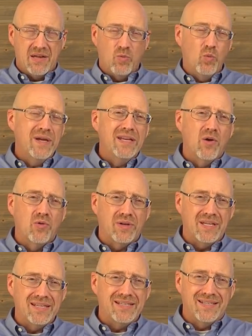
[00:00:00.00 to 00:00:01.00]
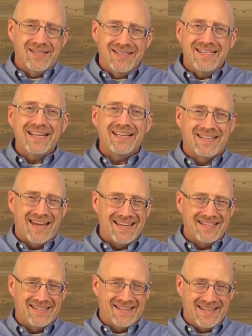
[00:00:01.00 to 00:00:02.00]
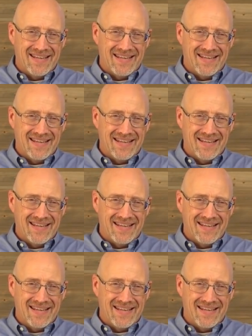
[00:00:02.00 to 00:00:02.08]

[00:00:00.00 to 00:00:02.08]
and we don't need to dictate to